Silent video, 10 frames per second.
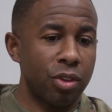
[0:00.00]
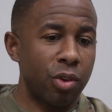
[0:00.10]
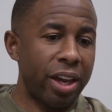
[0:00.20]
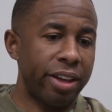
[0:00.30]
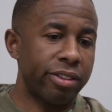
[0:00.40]
you
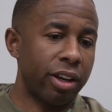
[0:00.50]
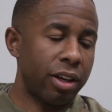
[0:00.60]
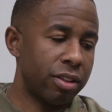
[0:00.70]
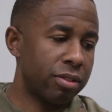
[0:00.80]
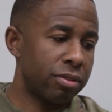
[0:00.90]
can't
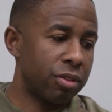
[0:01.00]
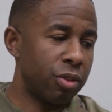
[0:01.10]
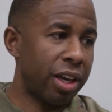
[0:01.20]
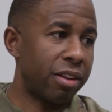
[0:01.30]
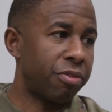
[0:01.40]

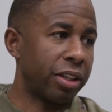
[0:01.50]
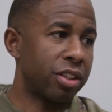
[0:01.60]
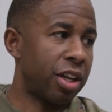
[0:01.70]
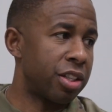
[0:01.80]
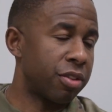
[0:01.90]
affect the
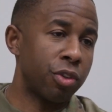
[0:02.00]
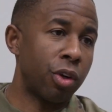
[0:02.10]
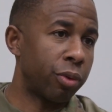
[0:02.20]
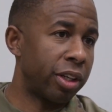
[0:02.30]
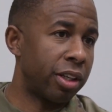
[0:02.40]
change if you
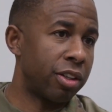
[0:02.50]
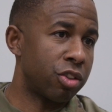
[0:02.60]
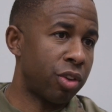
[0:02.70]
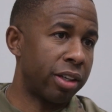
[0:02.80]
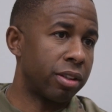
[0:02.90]
don't get in
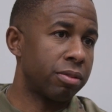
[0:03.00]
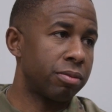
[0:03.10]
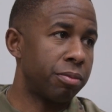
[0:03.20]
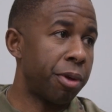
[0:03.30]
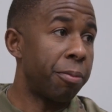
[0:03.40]
and try to
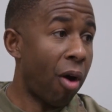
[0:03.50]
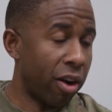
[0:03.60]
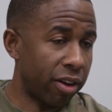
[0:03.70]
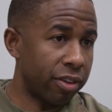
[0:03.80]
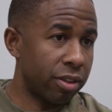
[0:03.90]
be
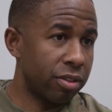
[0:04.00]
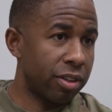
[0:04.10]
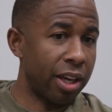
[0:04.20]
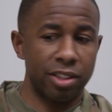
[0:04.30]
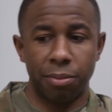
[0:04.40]
part of it. You
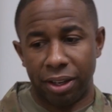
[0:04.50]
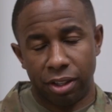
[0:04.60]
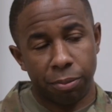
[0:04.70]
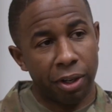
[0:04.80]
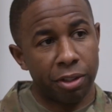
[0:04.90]
can't sit back and
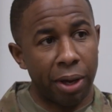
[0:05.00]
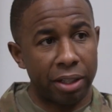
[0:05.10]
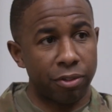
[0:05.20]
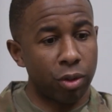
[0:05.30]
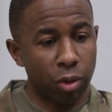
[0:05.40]
complain about
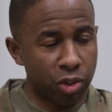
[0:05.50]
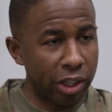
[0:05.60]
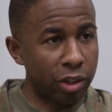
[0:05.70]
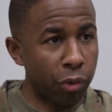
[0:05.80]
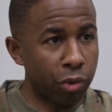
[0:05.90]
it if you don't go
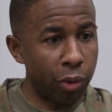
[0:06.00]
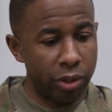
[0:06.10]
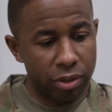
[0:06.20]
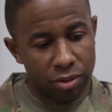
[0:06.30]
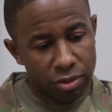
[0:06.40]
try to go through
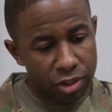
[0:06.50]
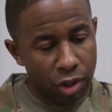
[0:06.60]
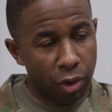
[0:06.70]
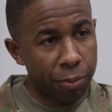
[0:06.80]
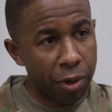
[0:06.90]
it and
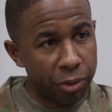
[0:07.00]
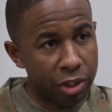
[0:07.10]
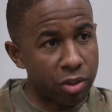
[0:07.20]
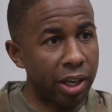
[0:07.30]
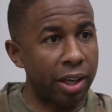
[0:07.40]
show other people
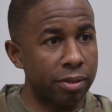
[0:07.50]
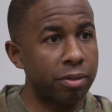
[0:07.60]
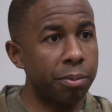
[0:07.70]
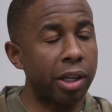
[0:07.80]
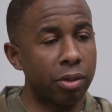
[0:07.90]
that you can
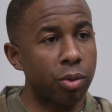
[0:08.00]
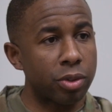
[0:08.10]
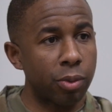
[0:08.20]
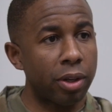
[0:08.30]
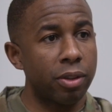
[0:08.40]
make it through
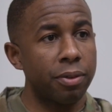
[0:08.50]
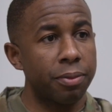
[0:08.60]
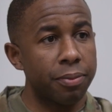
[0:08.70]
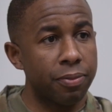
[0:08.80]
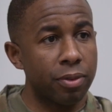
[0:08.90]
as well.
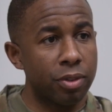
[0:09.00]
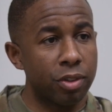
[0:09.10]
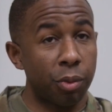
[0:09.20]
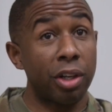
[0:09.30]
So